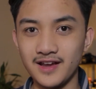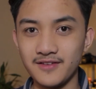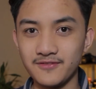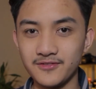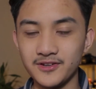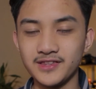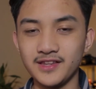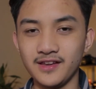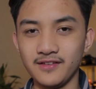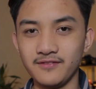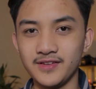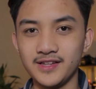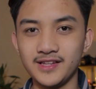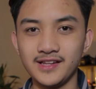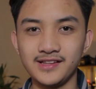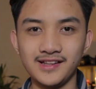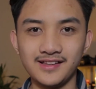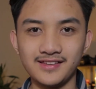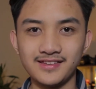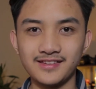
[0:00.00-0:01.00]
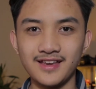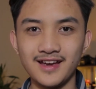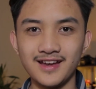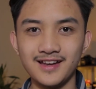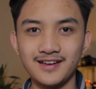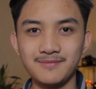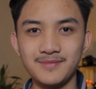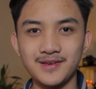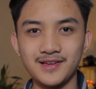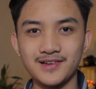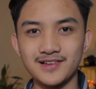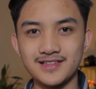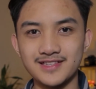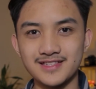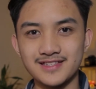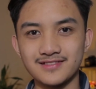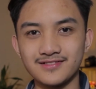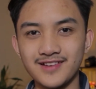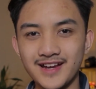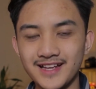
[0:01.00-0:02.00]
everything we did inside
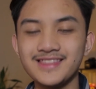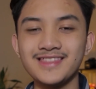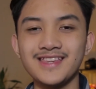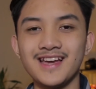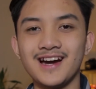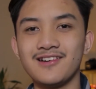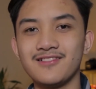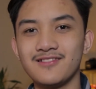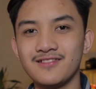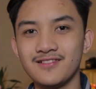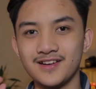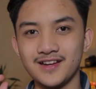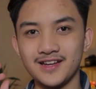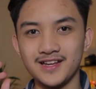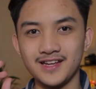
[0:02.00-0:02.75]
because right now